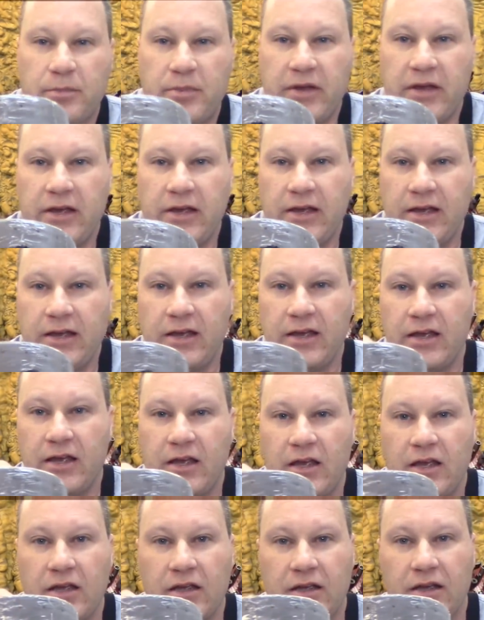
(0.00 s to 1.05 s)

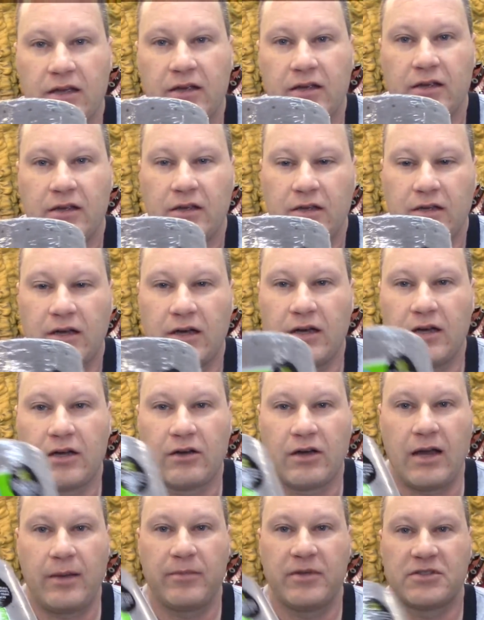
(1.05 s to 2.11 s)
Pig,
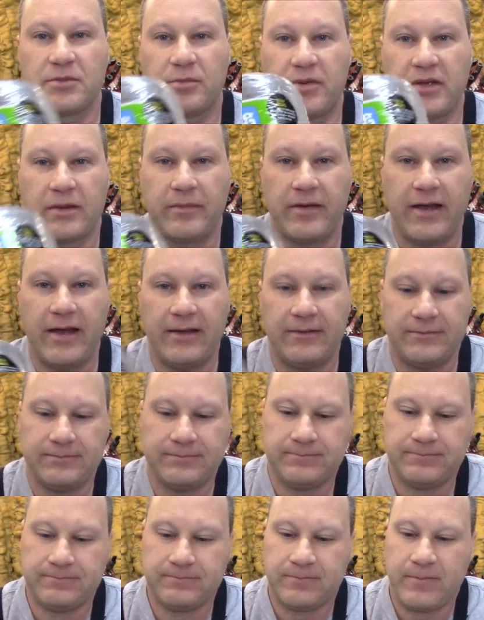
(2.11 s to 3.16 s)
grabbed me some pig mat.
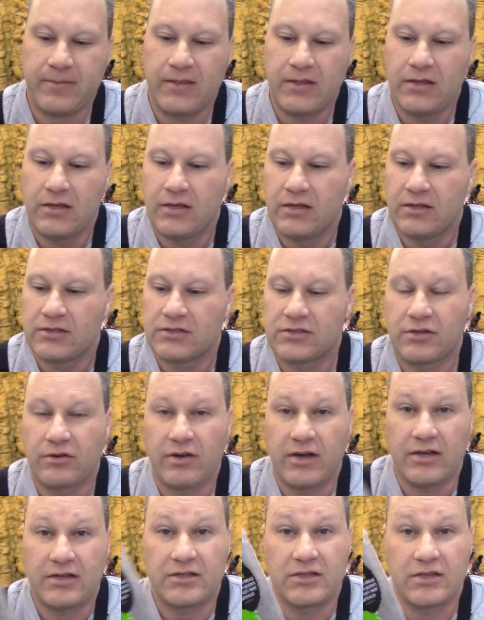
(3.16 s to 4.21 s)
It's
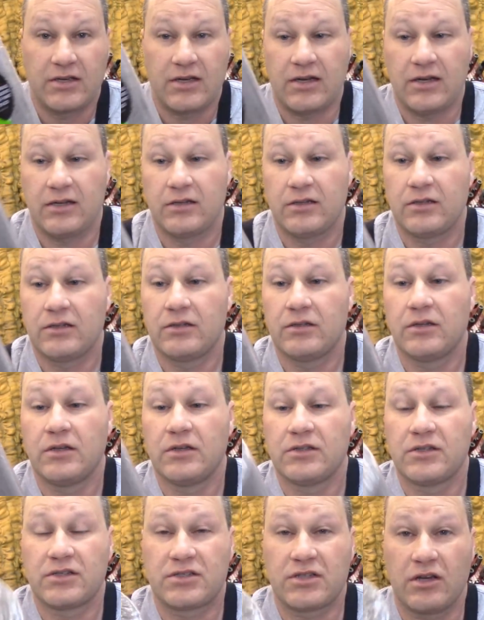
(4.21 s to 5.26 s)
great to
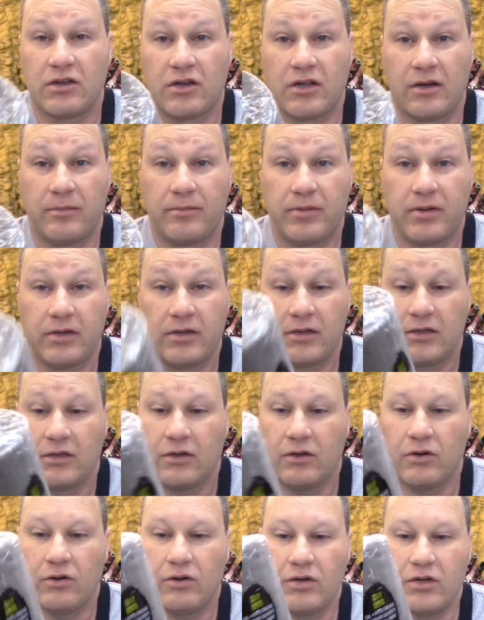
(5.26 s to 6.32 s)
soak up
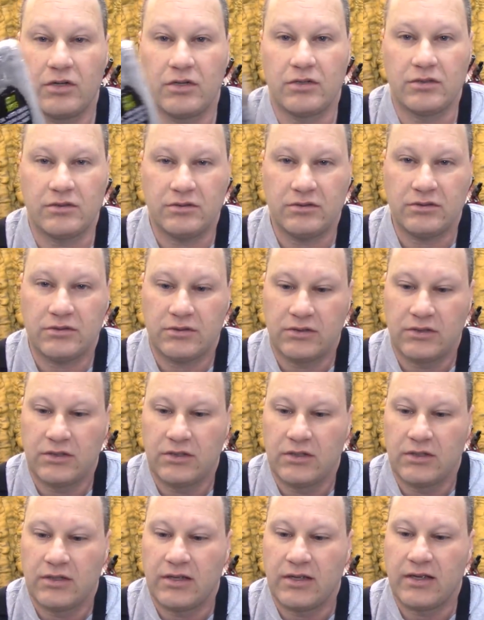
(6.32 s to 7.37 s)
oil
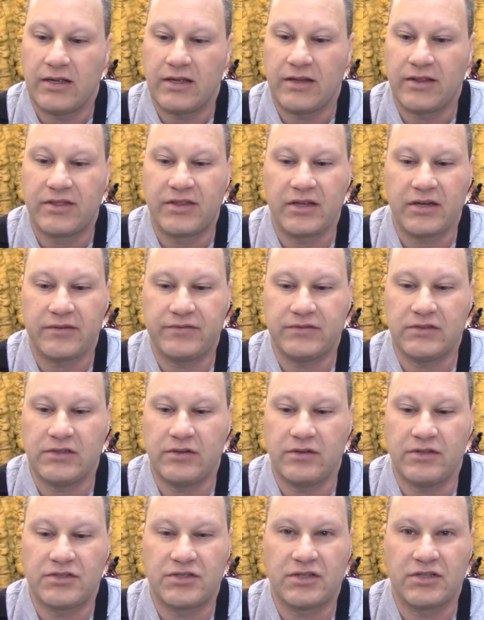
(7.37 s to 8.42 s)
and thick
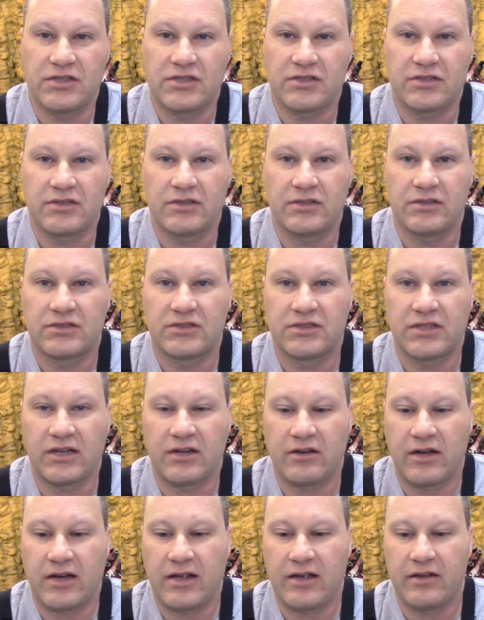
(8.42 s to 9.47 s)
fluids. You can just stick
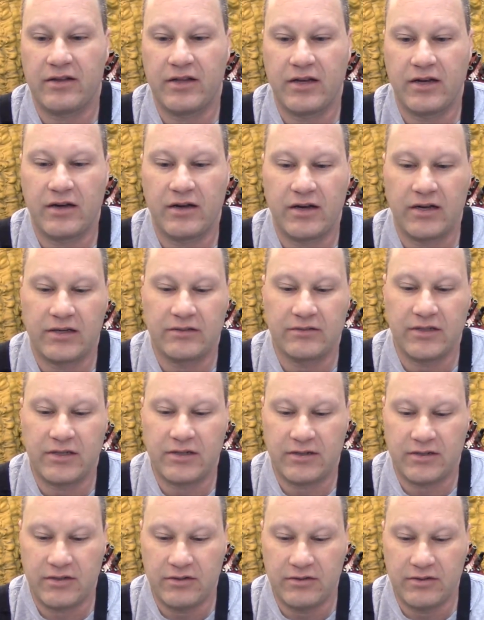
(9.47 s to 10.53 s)
her down there and let
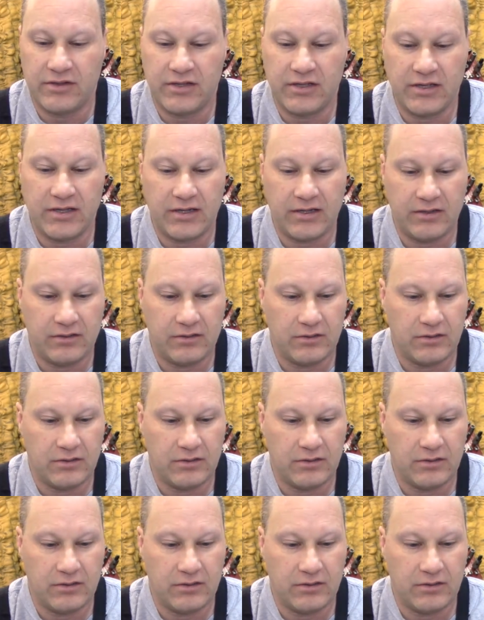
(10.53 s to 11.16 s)
her do her thing.